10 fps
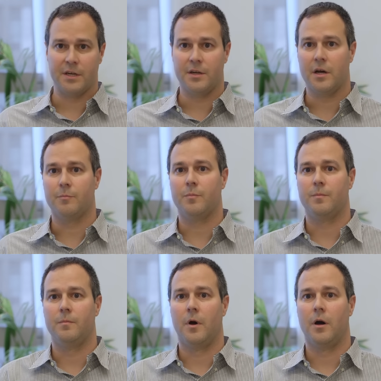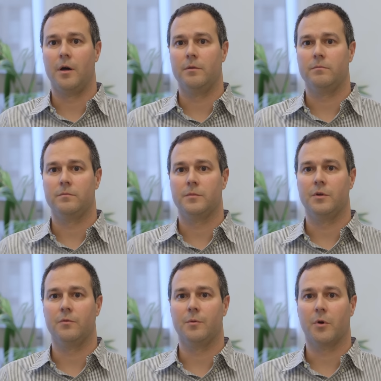ended up on, you
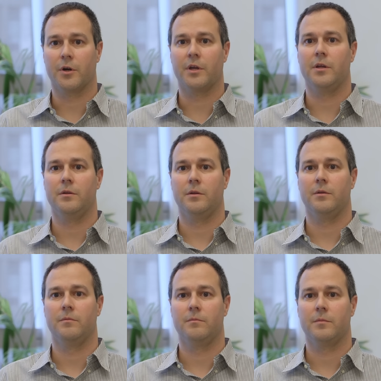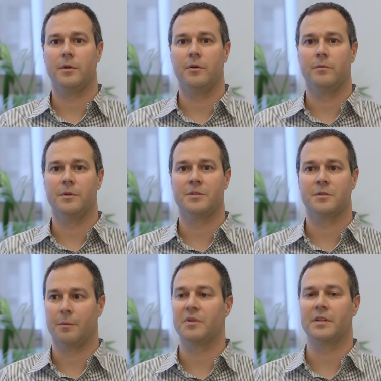know, the market, and, you know, is
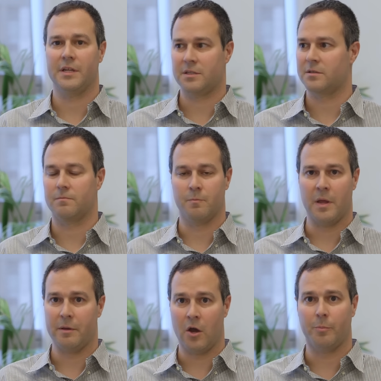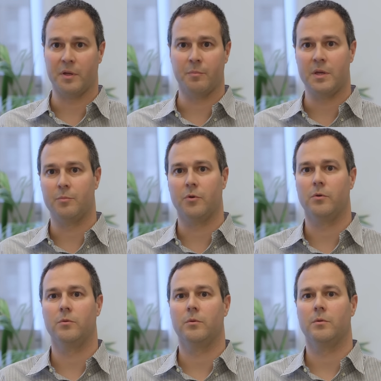something that's maybe helping
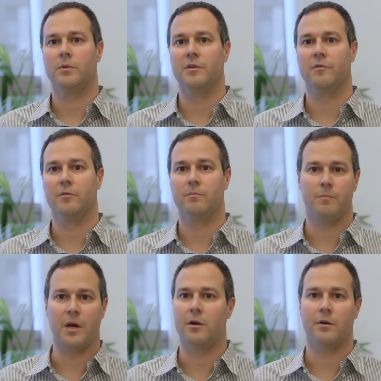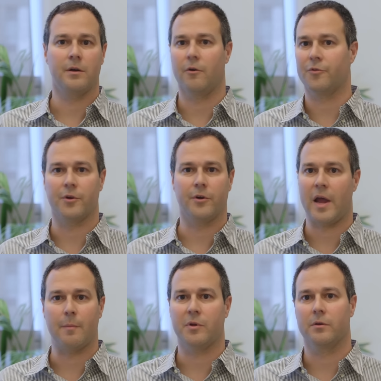people live a better, healthier,
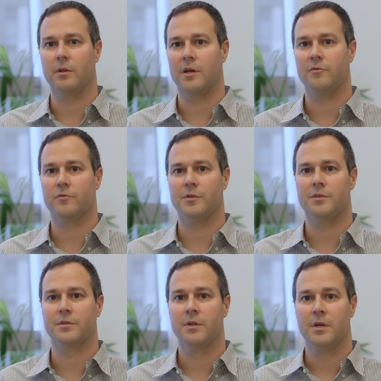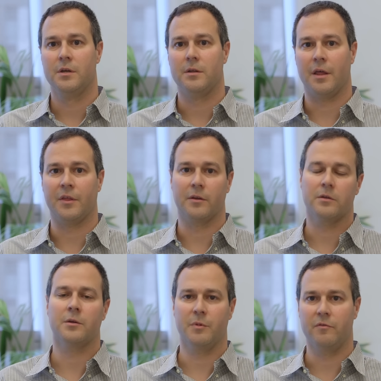happier life is, I
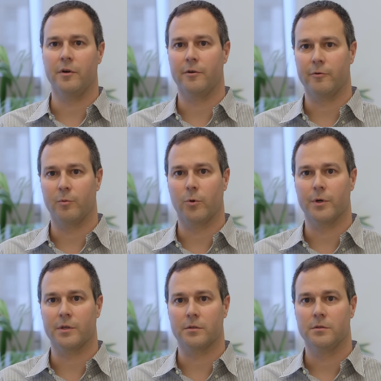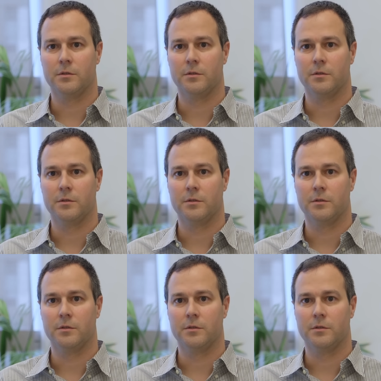think, can be very rewarding.